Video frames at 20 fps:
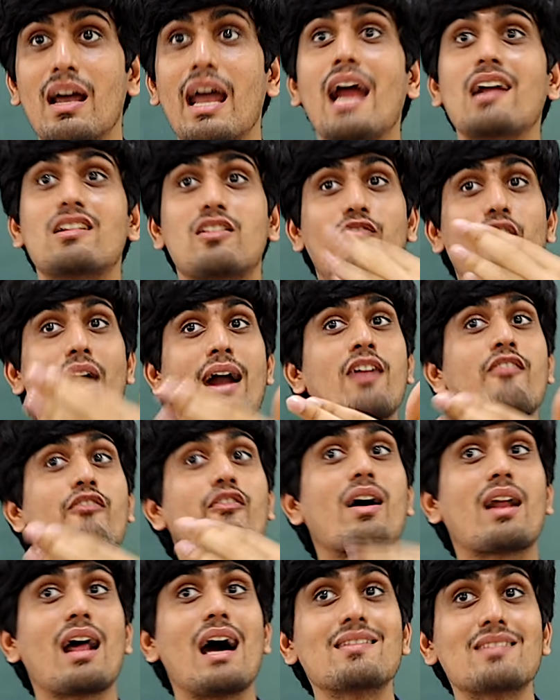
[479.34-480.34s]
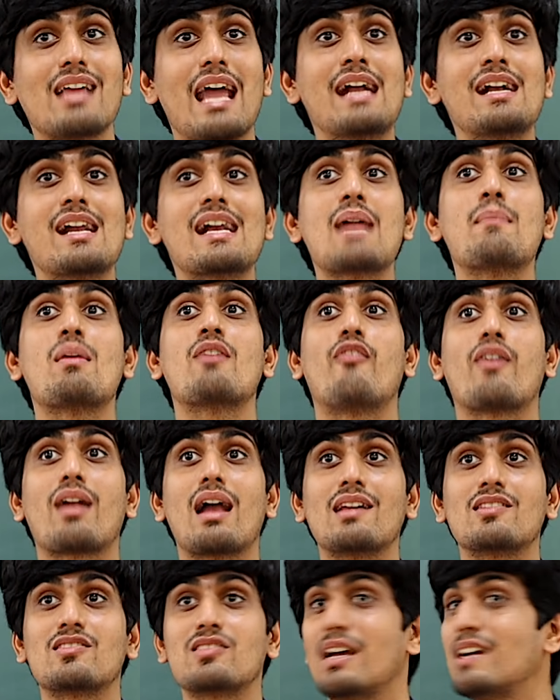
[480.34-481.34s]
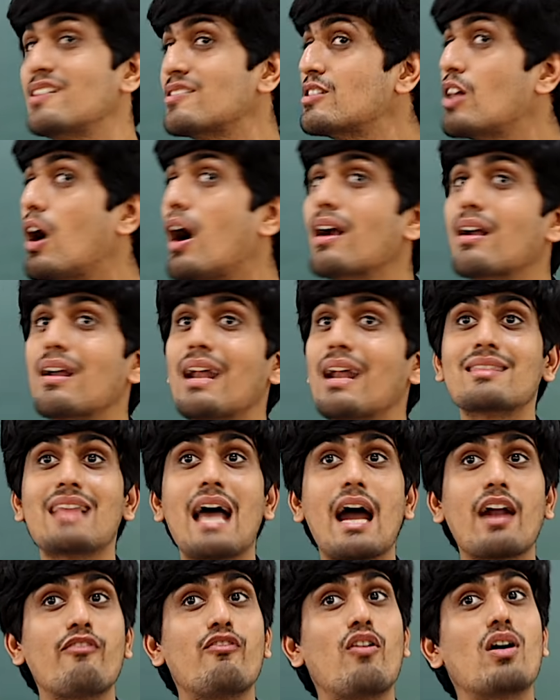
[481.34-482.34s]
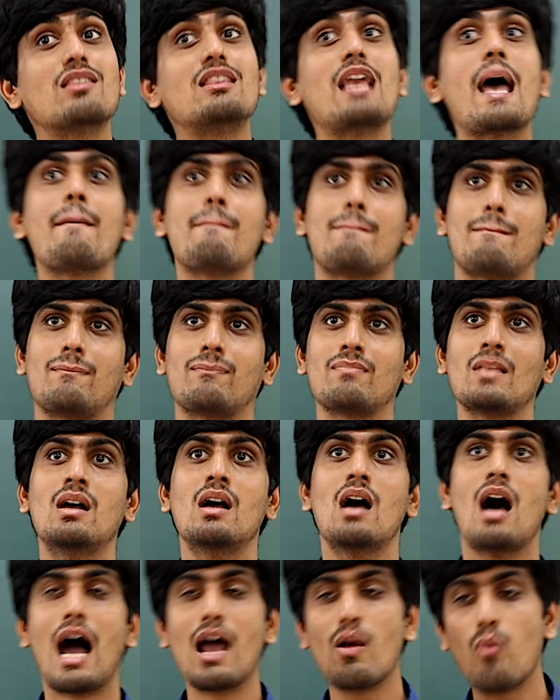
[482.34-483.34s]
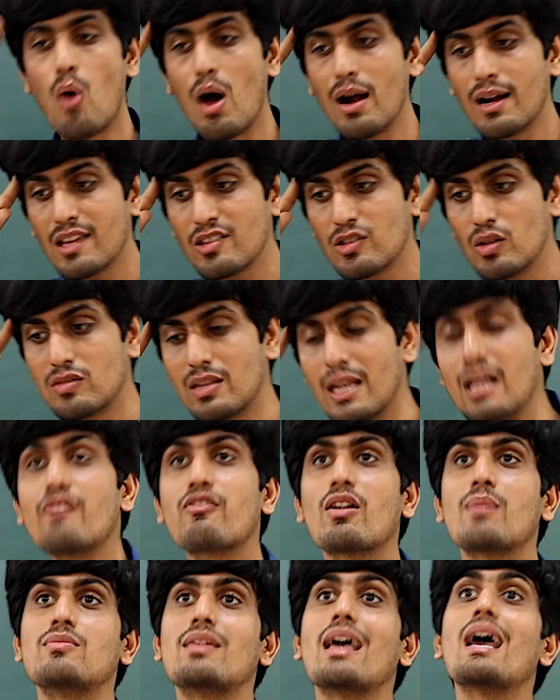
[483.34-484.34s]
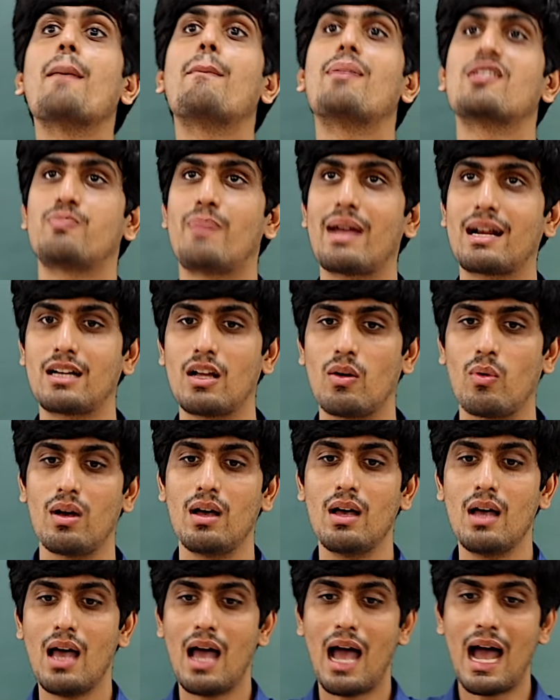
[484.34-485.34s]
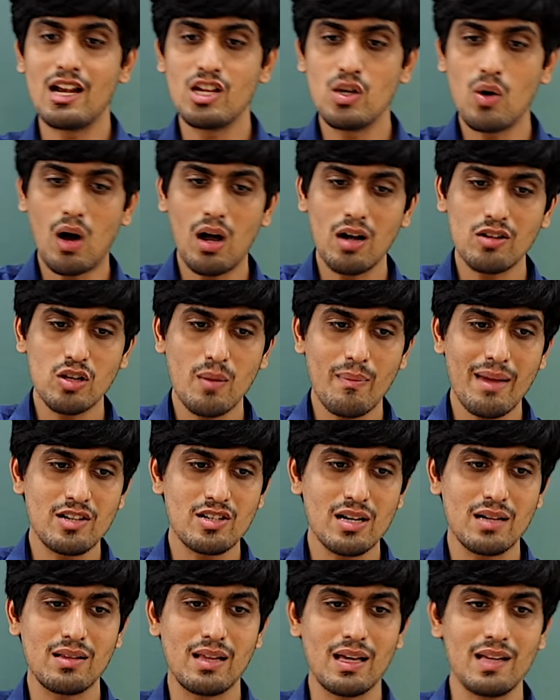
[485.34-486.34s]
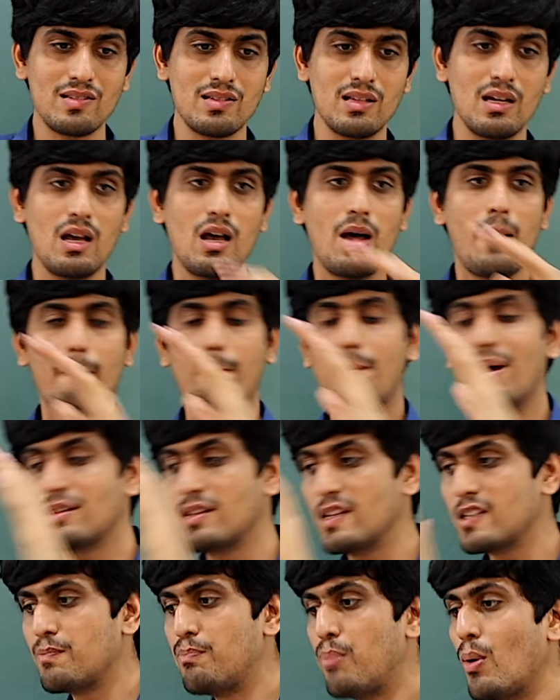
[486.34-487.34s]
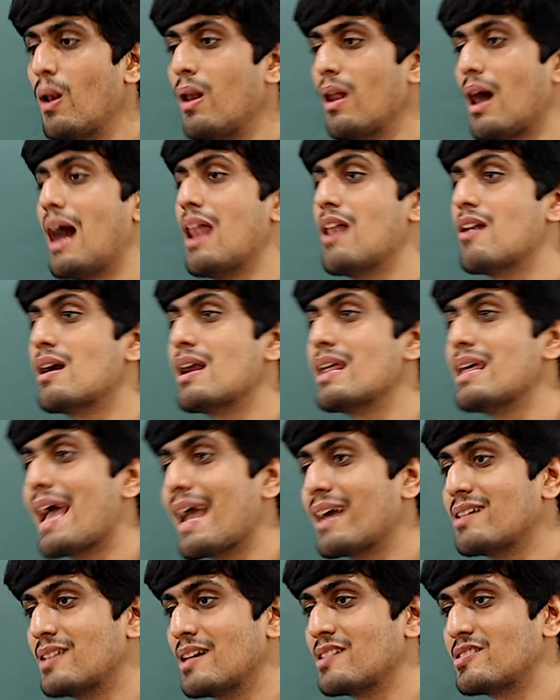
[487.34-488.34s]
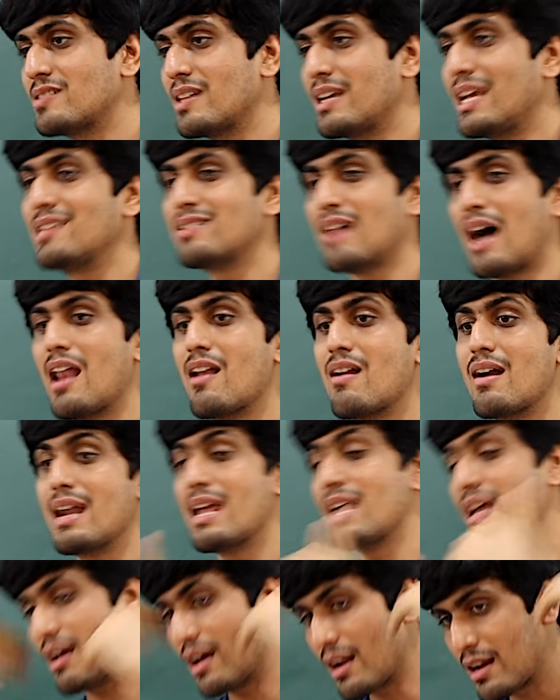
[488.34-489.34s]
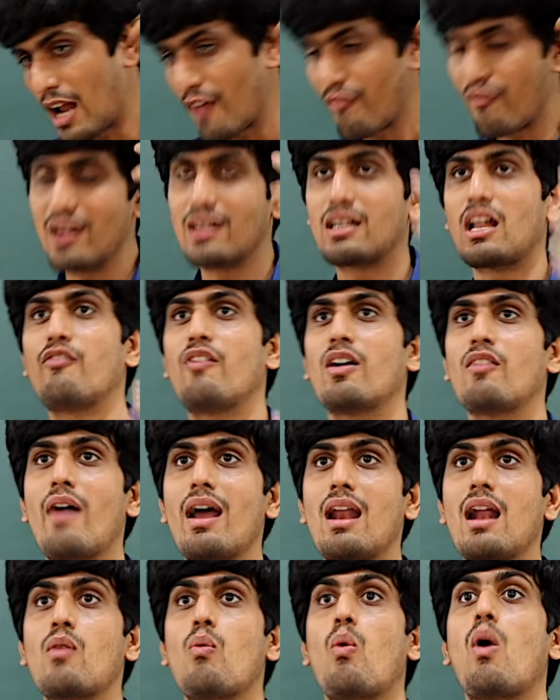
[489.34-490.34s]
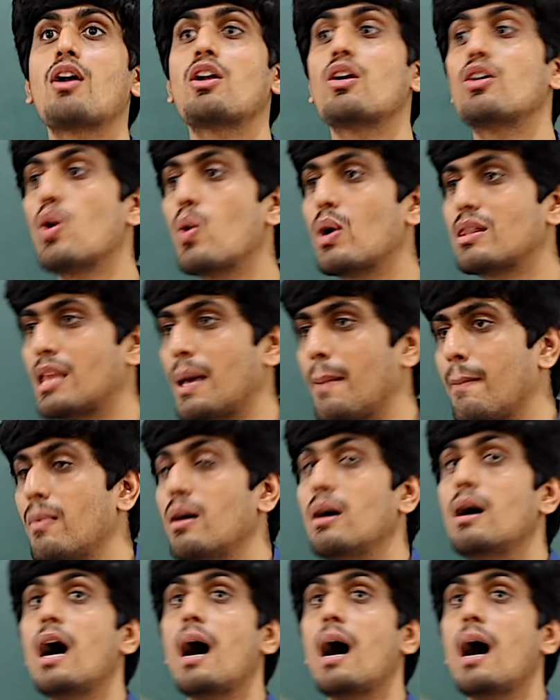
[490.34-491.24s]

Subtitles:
It's fun for us, entertainment for us. It's not that for them. I want us to think from their perspective. And you also mentioned this, but this bull already exists. He's already rough and tough and violent. What to do with him?